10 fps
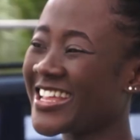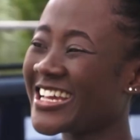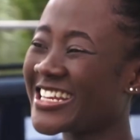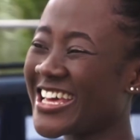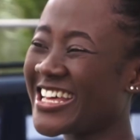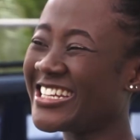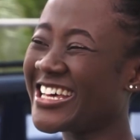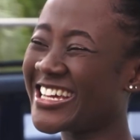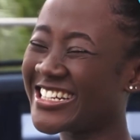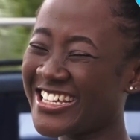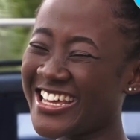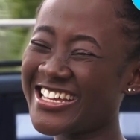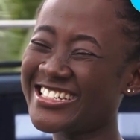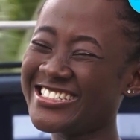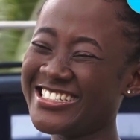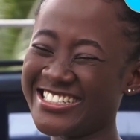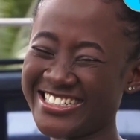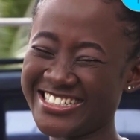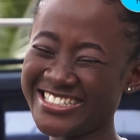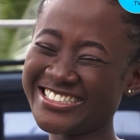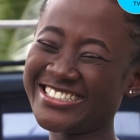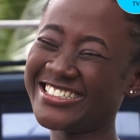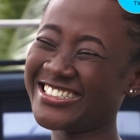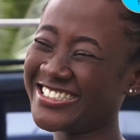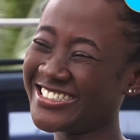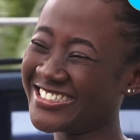like that, like that. Gonna sound, baby,